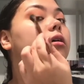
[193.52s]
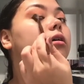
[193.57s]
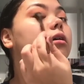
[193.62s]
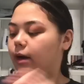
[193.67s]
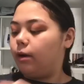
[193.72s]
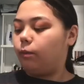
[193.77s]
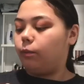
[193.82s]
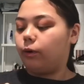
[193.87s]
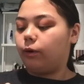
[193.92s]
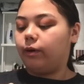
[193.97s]

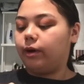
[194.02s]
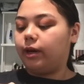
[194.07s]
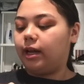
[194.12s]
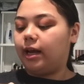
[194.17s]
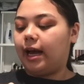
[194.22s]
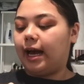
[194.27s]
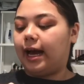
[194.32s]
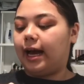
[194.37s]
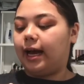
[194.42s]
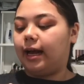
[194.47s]
And we're going to
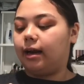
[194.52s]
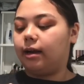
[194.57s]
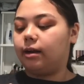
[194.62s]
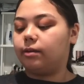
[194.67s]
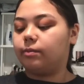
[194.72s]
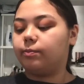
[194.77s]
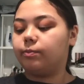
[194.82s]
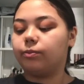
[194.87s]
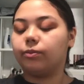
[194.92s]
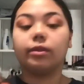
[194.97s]
add
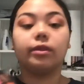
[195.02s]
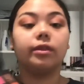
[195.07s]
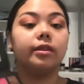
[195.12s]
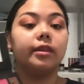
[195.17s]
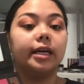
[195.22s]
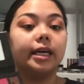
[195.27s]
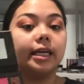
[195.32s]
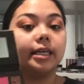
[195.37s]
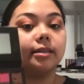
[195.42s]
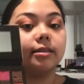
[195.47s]

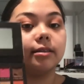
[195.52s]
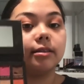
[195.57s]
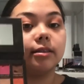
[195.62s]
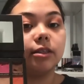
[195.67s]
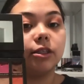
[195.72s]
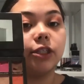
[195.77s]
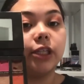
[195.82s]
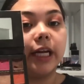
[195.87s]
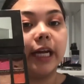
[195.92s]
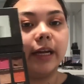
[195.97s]
this
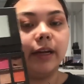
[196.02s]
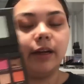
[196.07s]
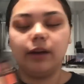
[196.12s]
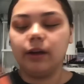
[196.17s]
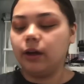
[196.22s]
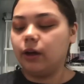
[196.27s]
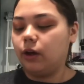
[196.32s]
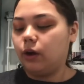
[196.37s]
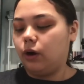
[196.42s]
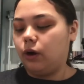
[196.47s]

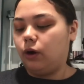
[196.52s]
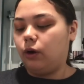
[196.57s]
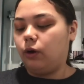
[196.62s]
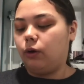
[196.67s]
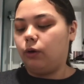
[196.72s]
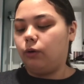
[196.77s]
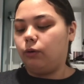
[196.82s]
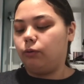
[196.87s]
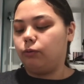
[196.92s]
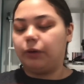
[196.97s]
shade,
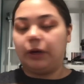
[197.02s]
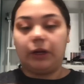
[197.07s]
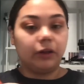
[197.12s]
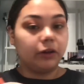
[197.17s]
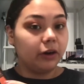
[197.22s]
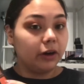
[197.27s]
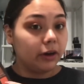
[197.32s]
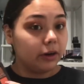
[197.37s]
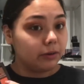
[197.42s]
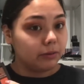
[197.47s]

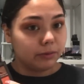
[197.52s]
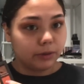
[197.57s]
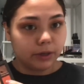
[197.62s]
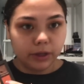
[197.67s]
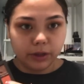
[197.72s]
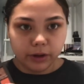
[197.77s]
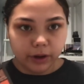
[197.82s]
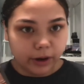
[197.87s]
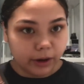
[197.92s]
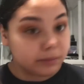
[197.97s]

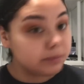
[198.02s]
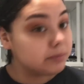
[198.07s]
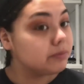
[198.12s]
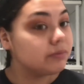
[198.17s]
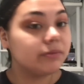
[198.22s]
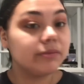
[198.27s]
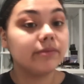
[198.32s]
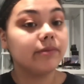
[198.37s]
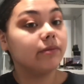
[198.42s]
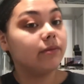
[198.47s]
realgar,
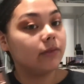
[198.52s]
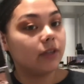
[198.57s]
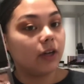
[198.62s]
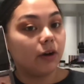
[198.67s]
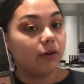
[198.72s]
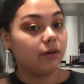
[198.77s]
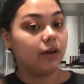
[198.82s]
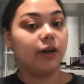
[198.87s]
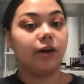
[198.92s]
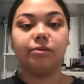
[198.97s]

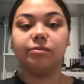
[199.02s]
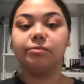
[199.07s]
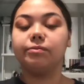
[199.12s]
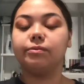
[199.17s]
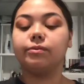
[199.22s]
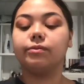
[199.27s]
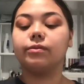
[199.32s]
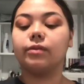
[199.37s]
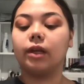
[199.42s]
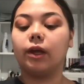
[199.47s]
don't know.
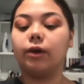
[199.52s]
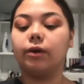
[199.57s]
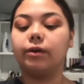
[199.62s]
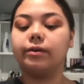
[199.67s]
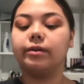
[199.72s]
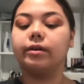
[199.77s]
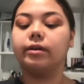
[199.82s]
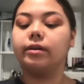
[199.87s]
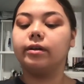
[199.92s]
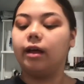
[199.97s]

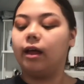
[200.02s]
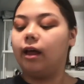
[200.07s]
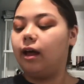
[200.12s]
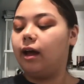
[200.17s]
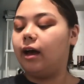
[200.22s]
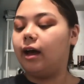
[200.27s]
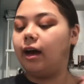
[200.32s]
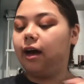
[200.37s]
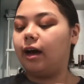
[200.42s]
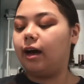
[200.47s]

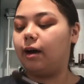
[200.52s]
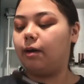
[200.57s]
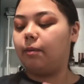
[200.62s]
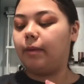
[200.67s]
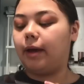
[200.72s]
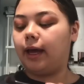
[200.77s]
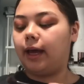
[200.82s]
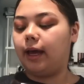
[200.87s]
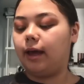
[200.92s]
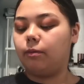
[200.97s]

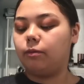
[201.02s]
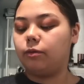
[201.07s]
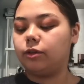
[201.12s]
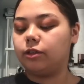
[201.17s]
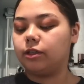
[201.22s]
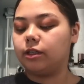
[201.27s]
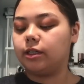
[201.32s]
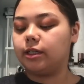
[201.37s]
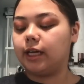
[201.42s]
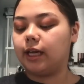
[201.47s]
And we're
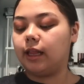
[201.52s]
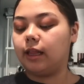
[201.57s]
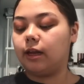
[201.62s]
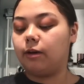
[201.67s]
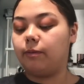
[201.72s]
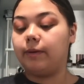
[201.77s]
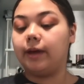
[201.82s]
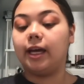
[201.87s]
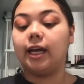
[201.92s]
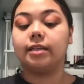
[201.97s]
just gonna take a
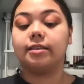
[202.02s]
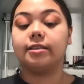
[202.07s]
little bit.